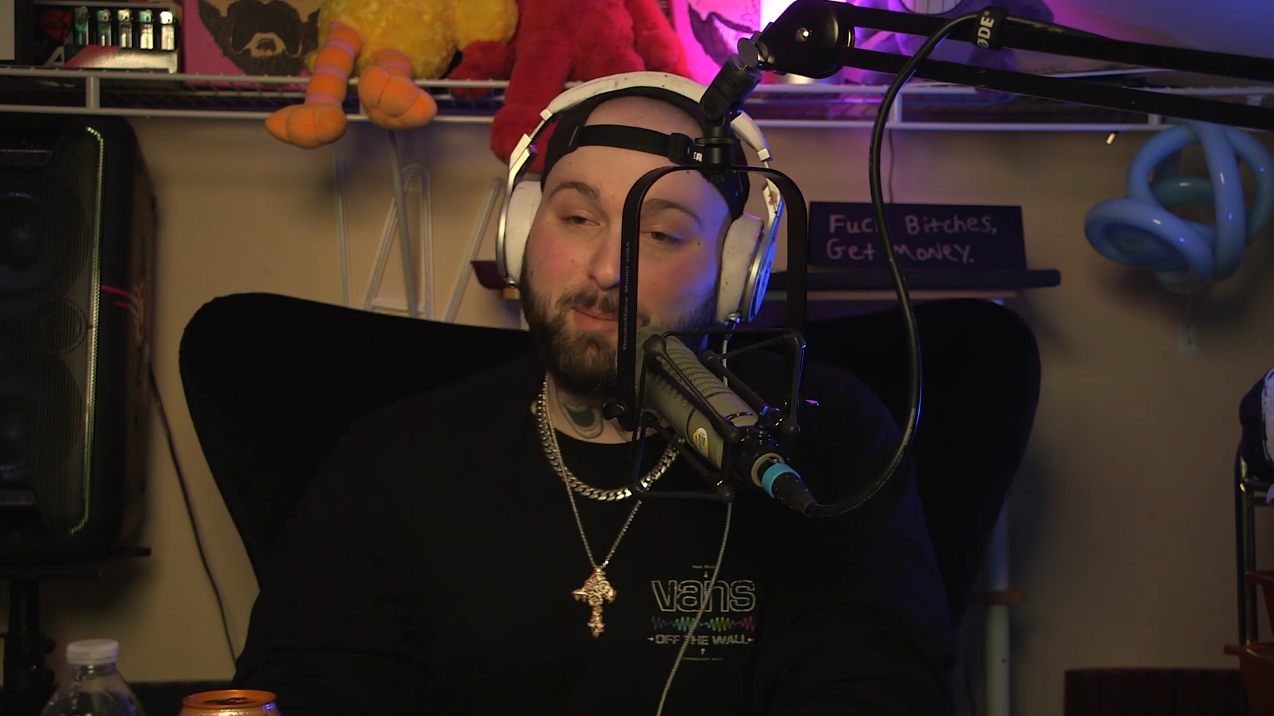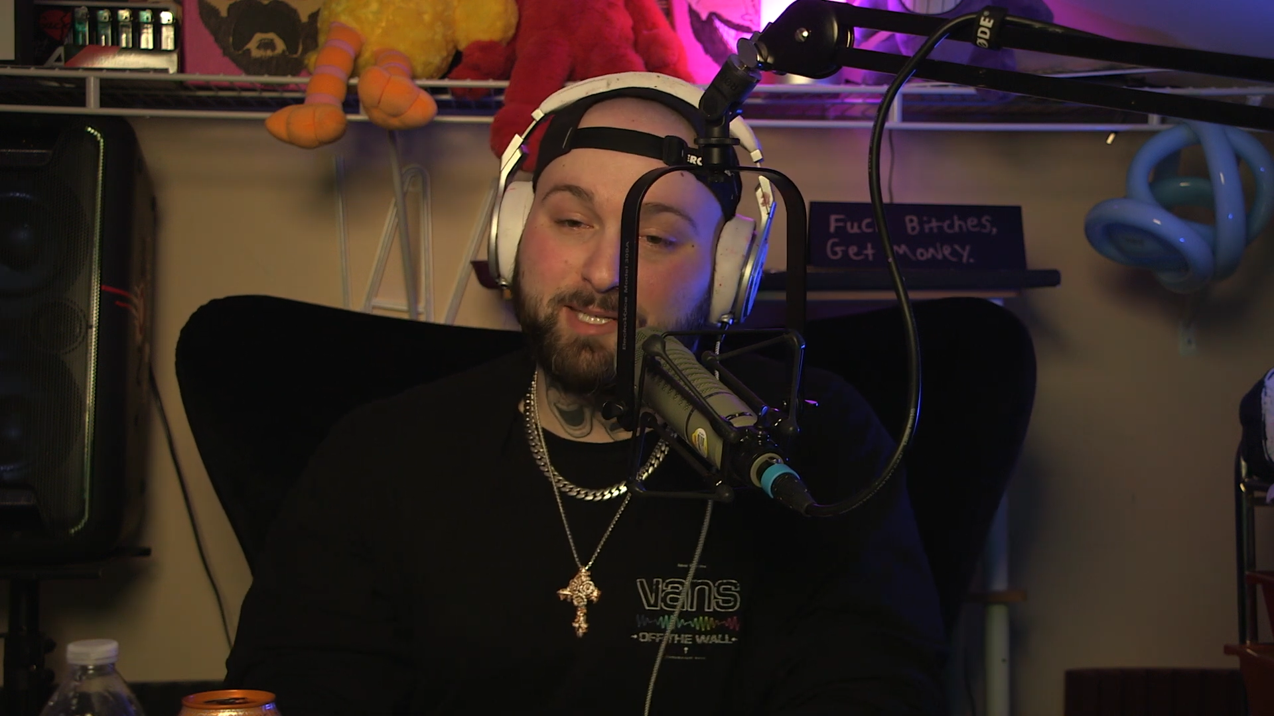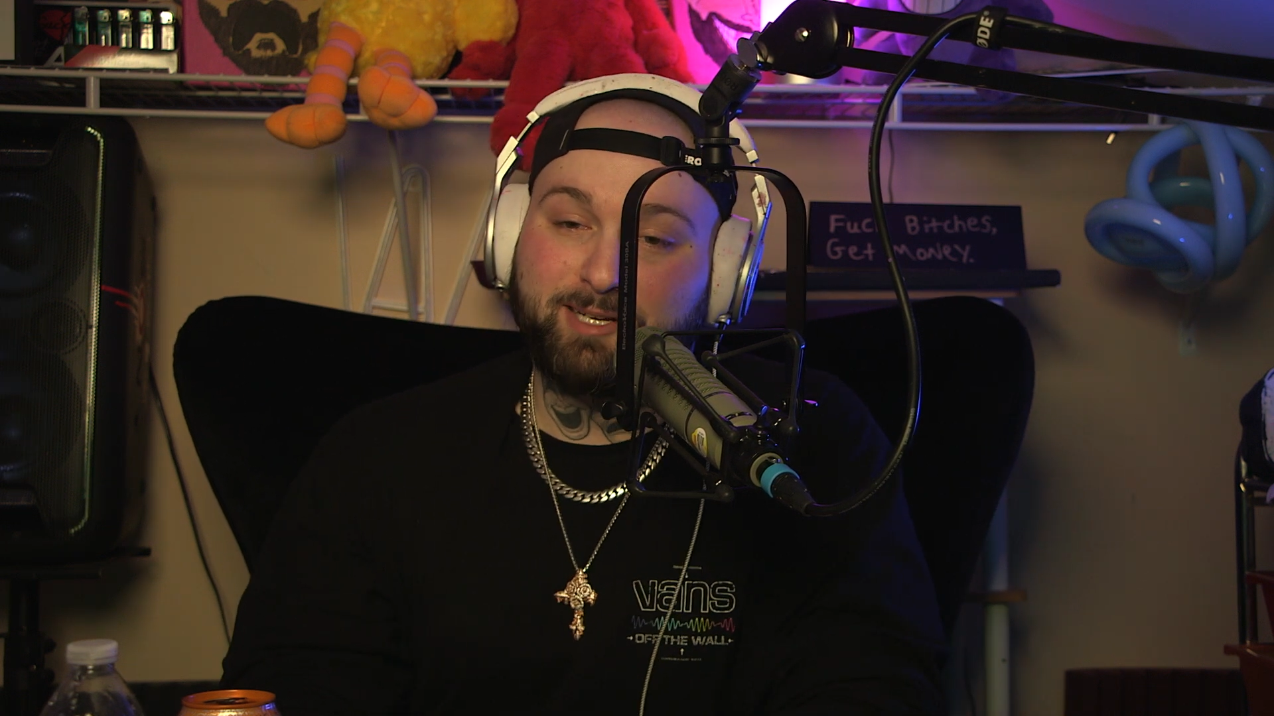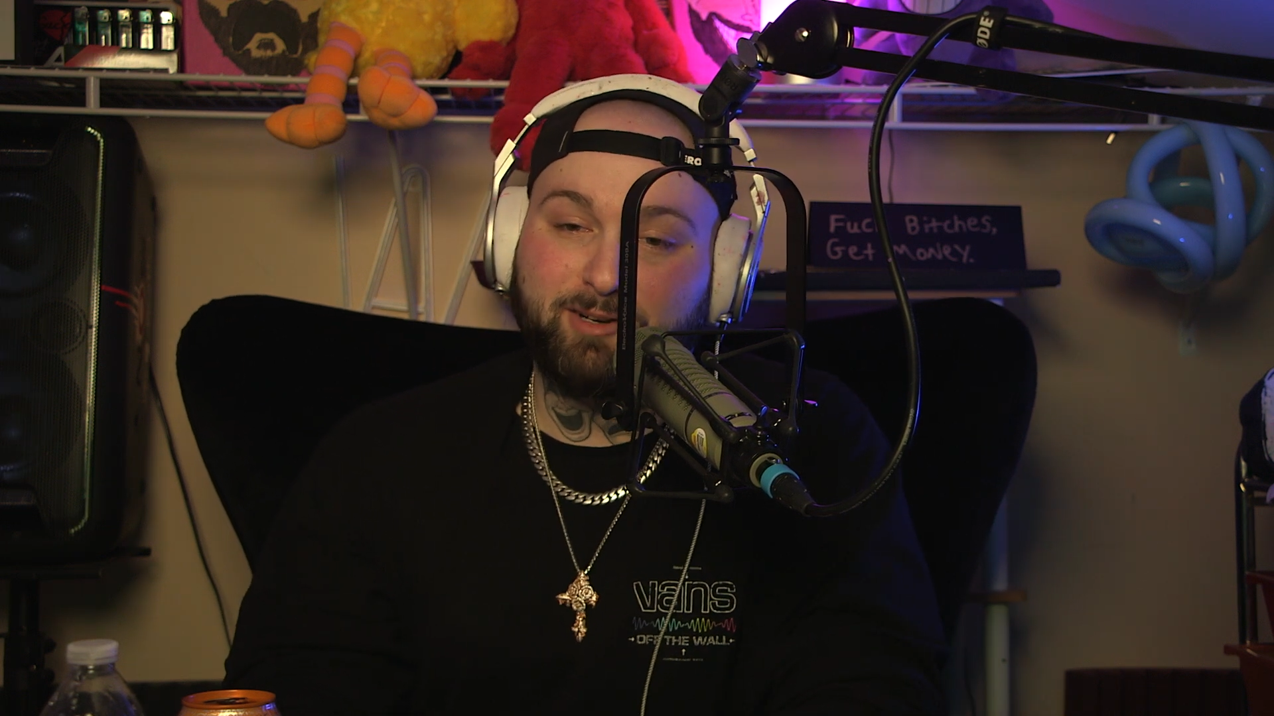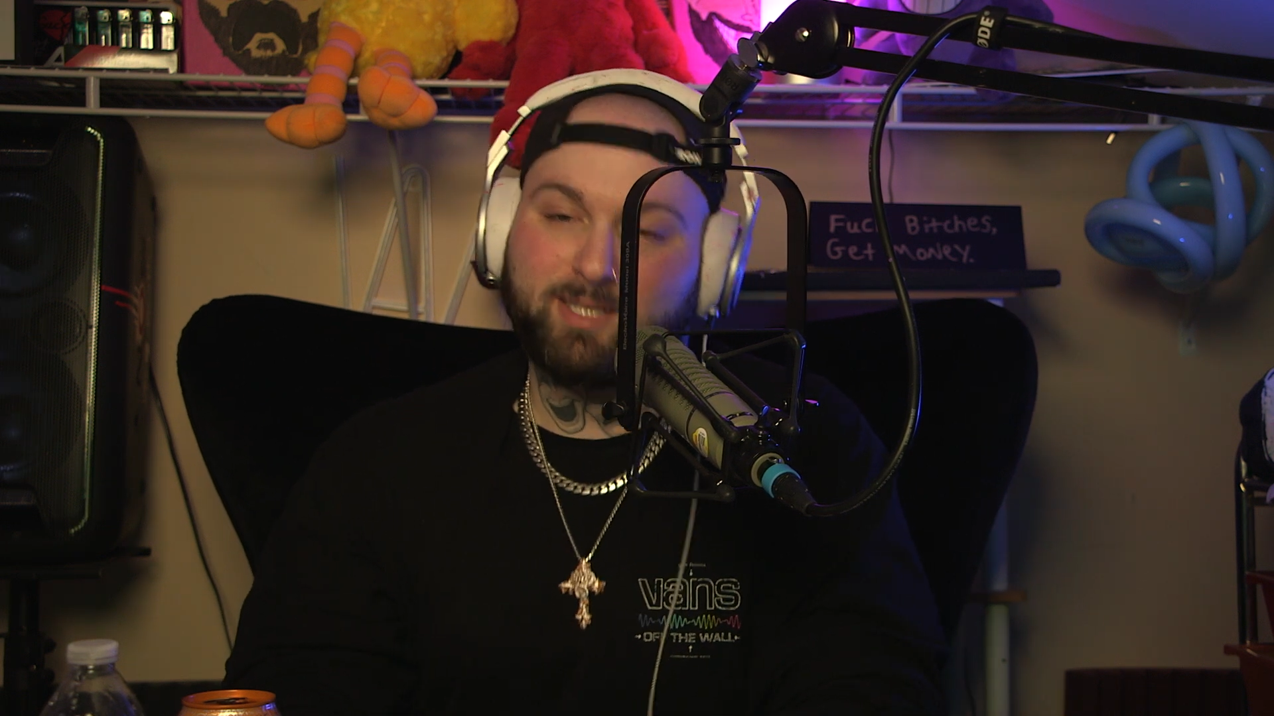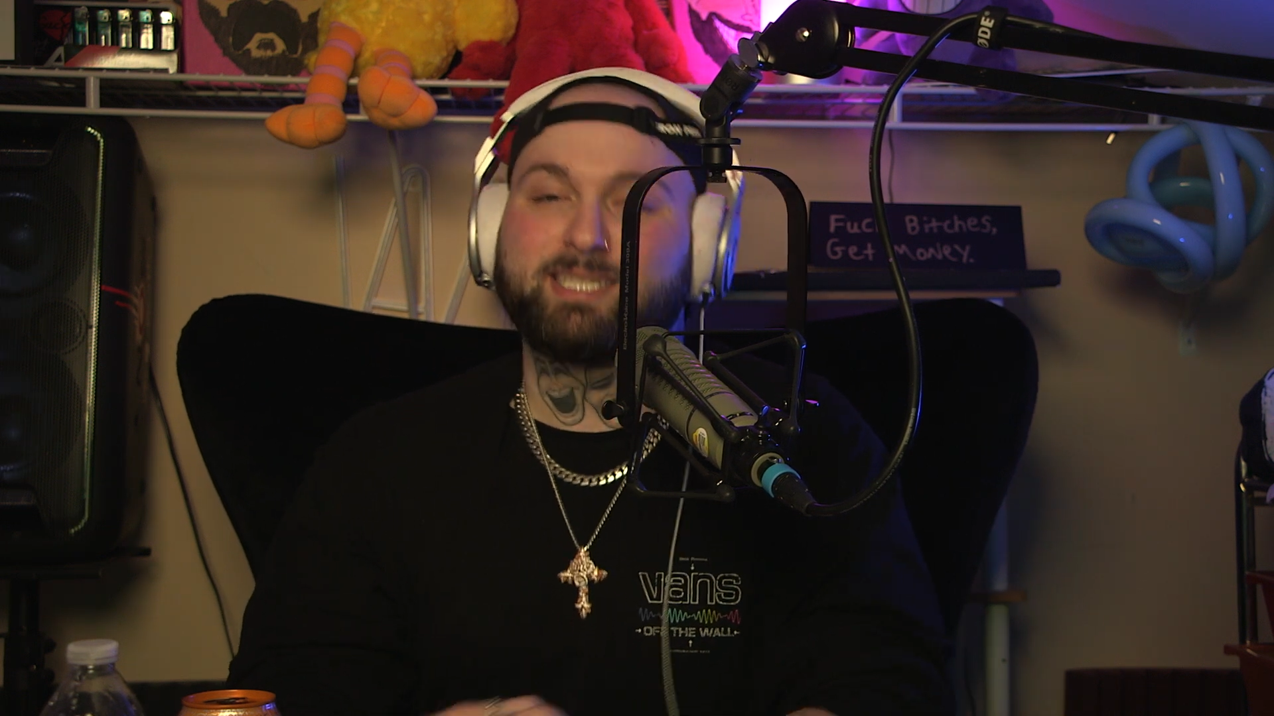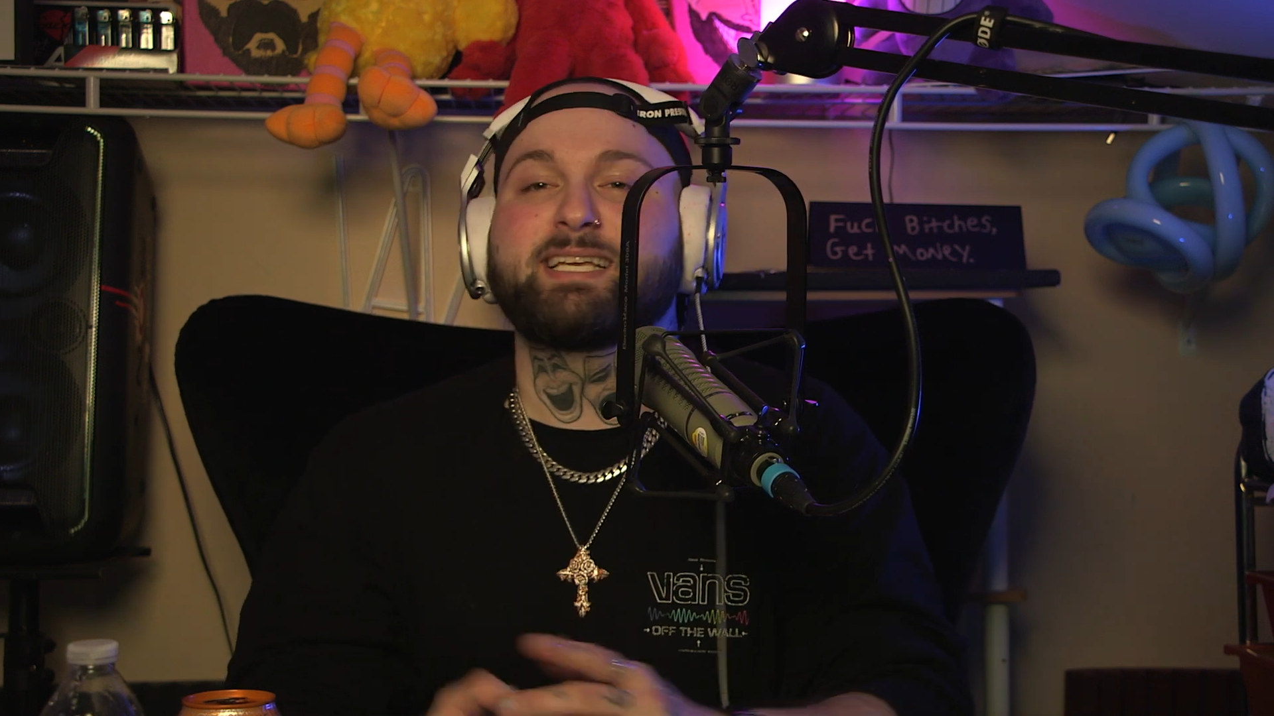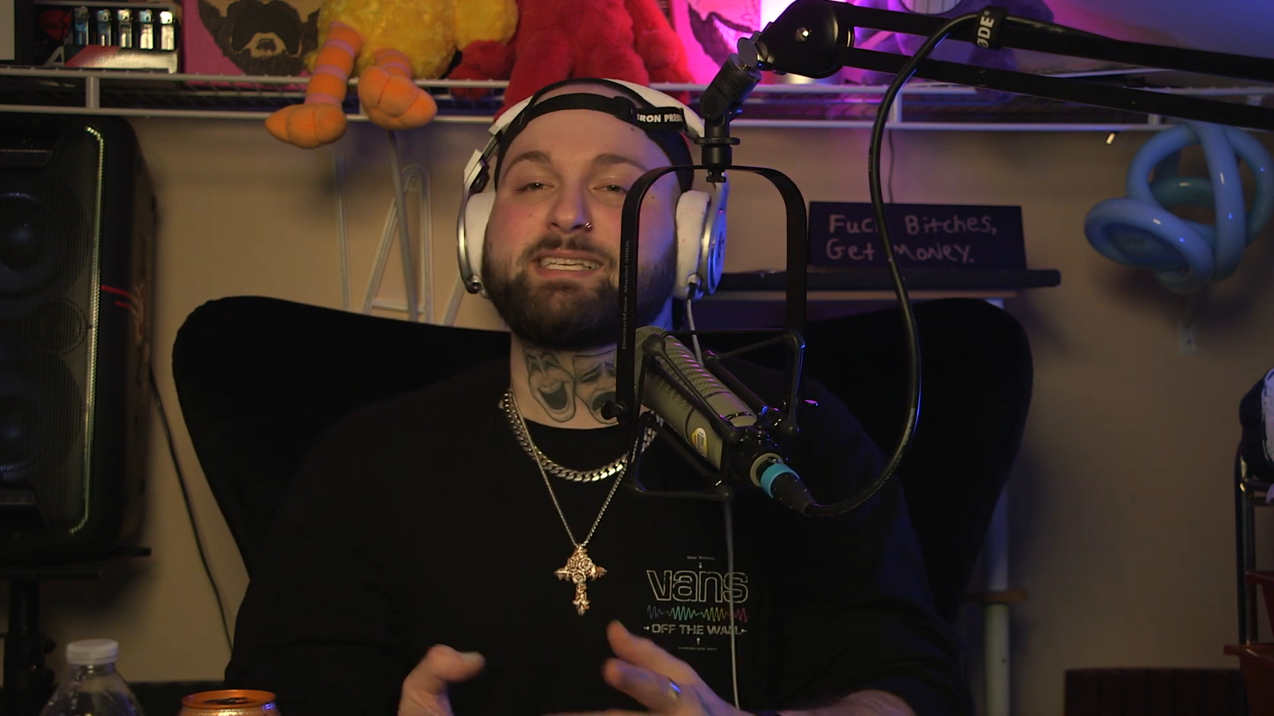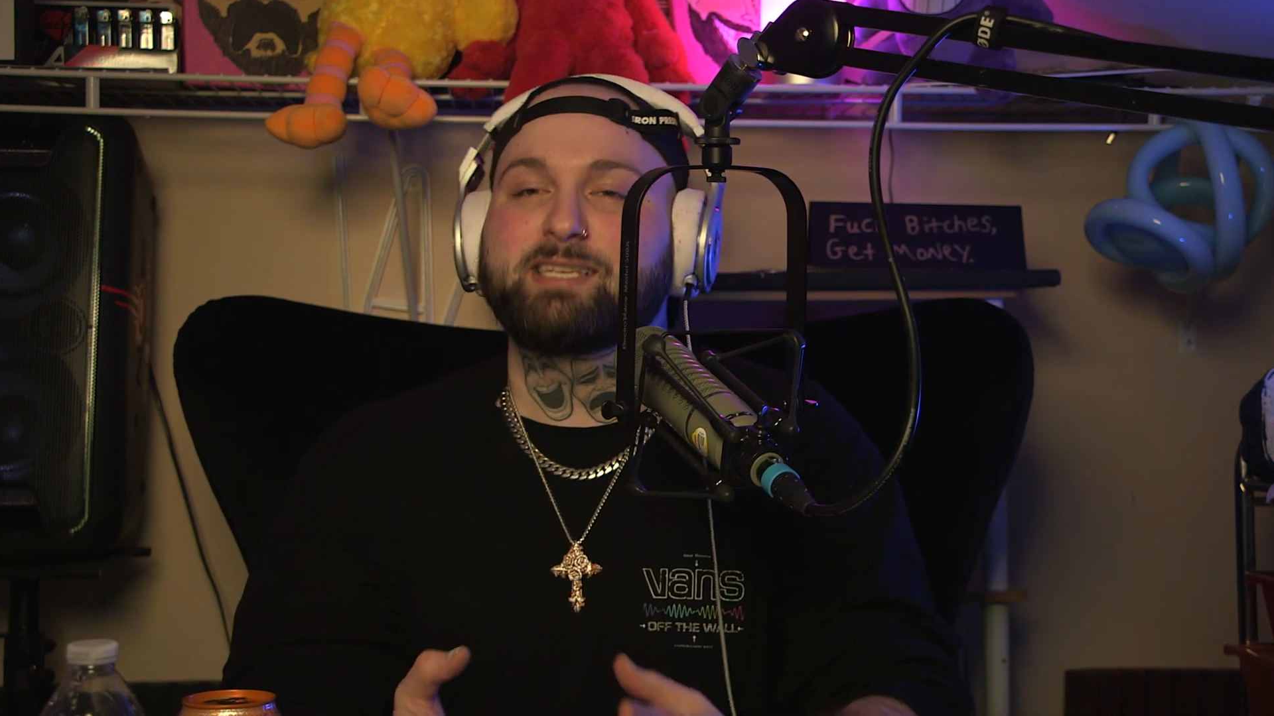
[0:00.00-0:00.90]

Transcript: material because it is,